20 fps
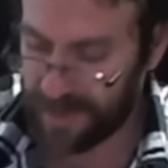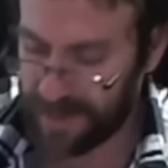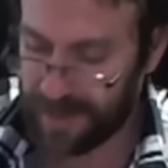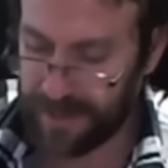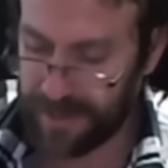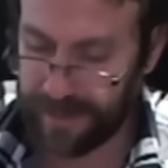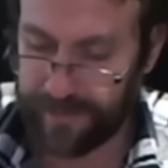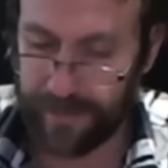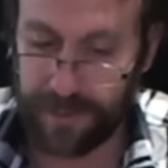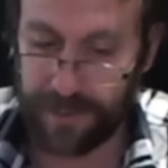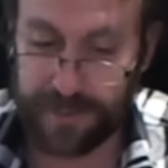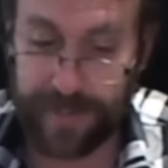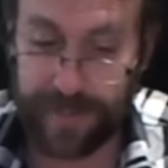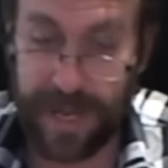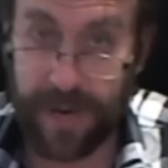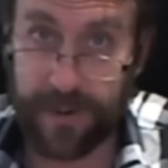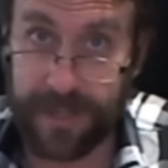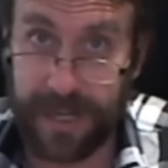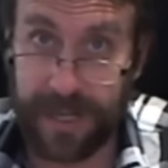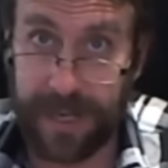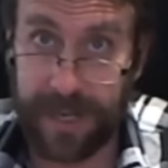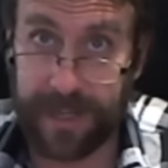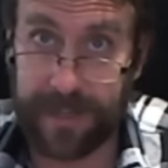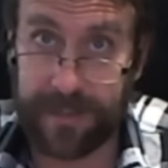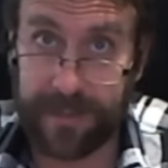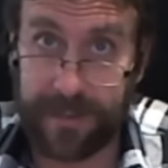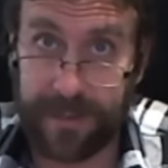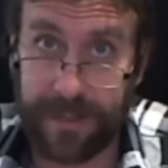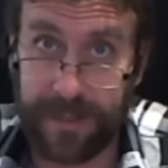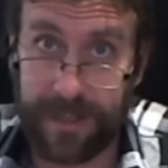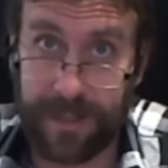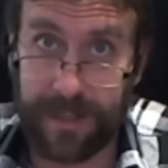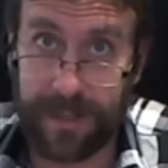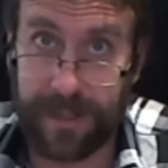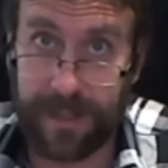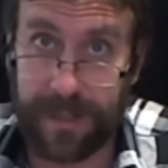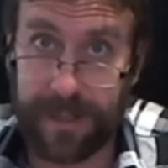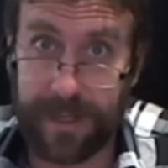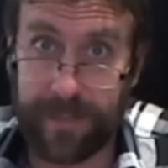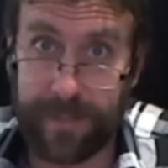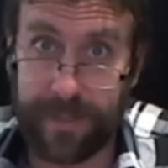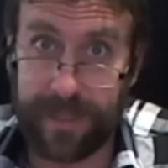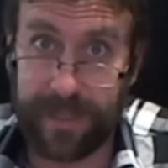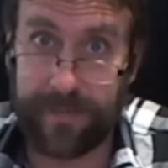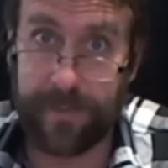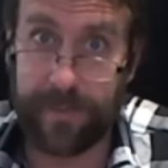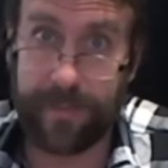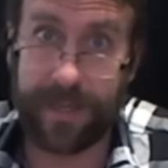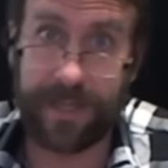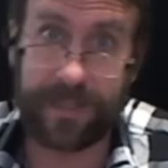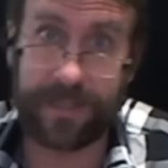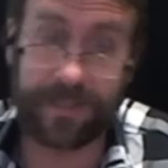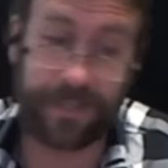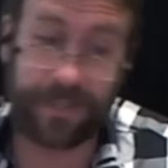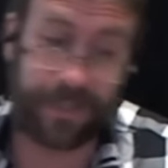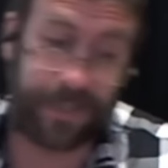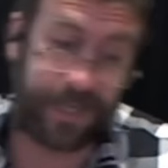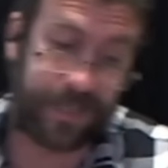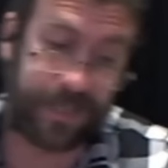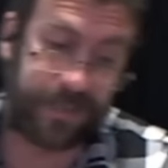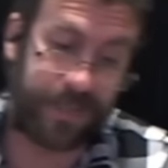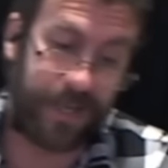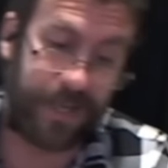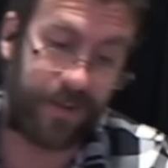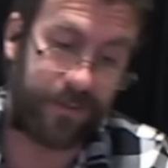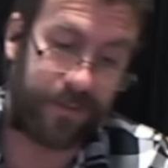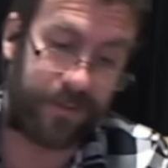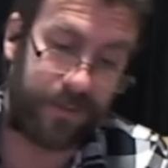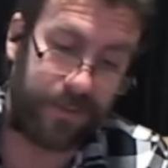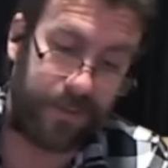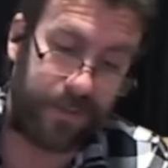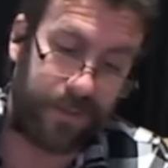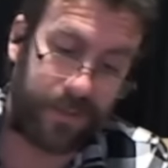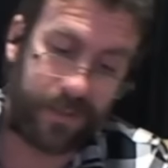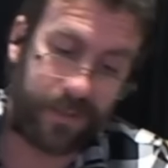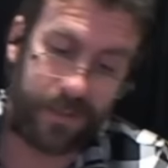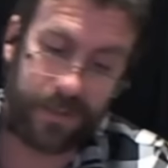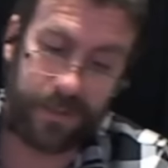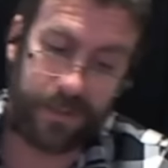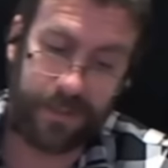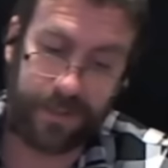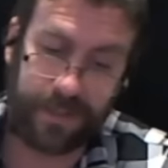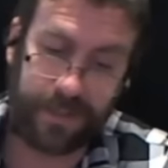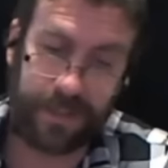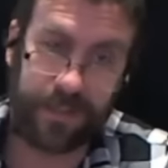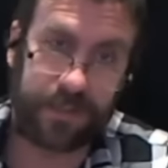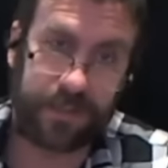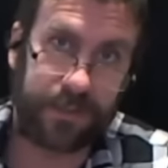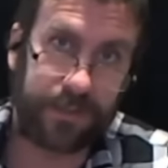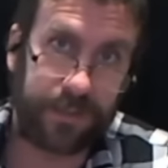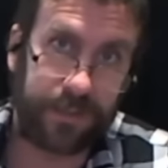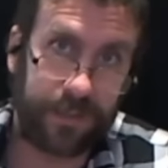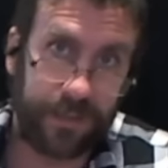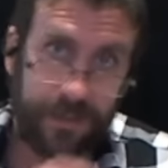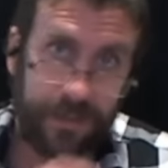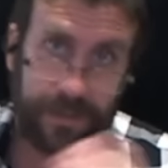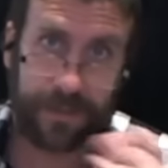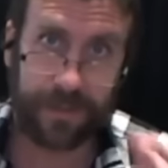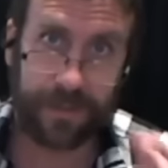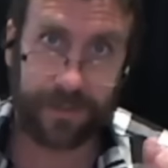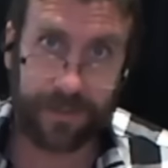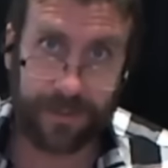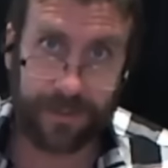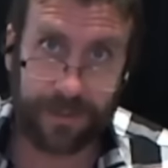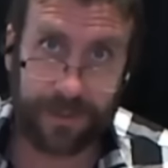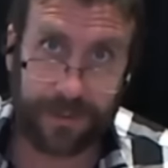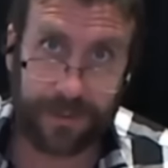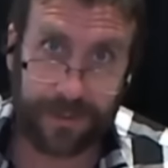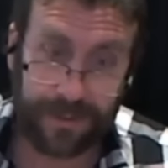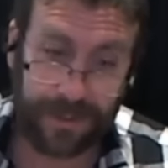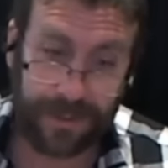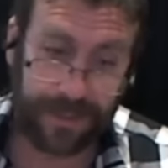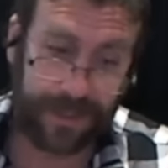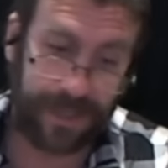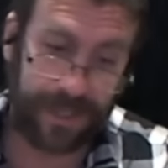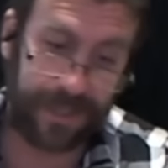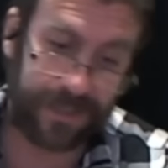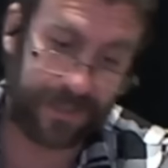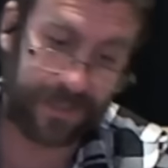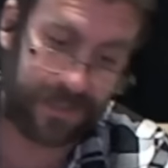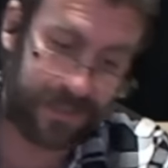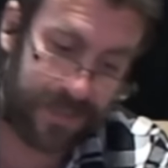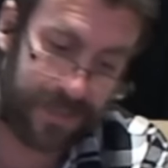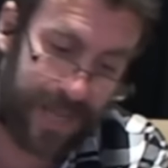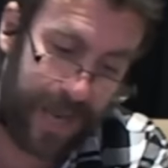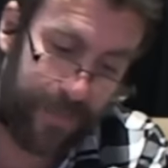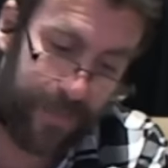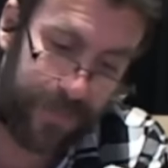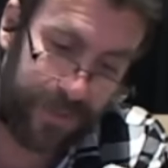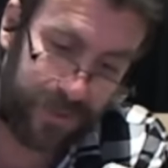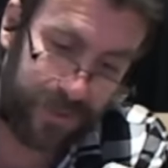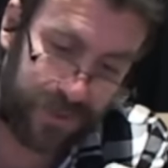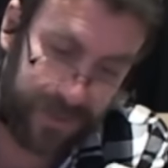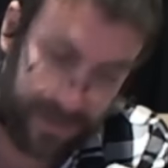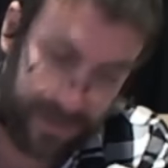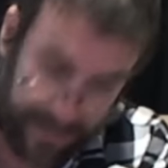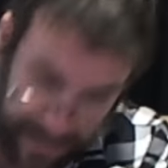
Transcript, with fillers: If it was powered on, I believe it makes the click sound, the like that, the snap, but there's no